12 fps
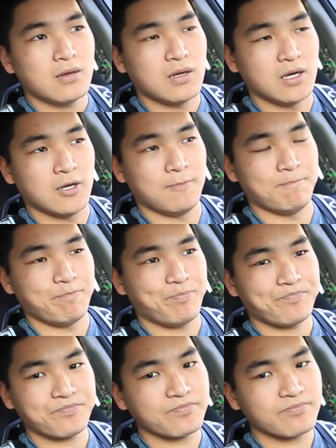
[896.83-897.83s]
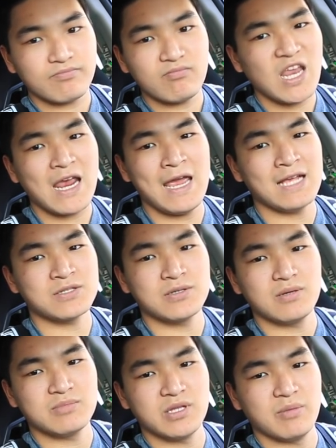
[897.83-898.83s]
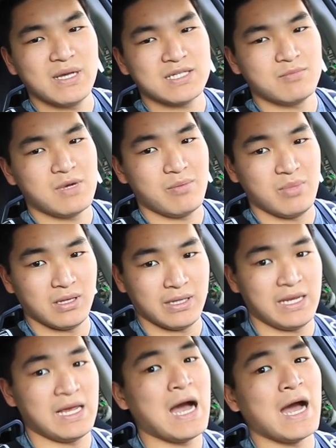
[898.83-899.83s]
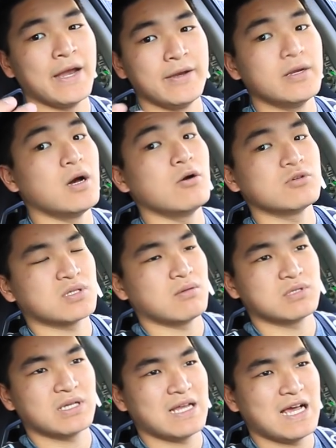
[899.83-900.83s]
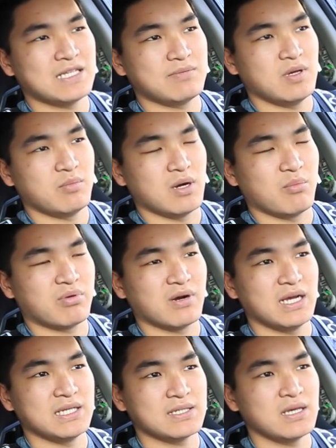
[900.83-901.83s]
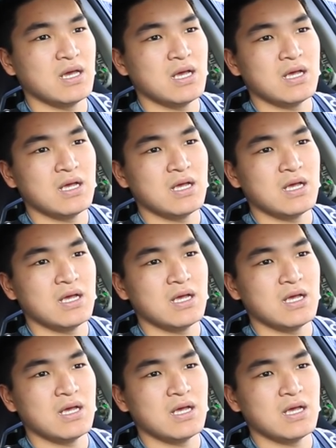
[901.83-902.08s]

um, answer them to the best of my ability. I know someone's going to ask me about price,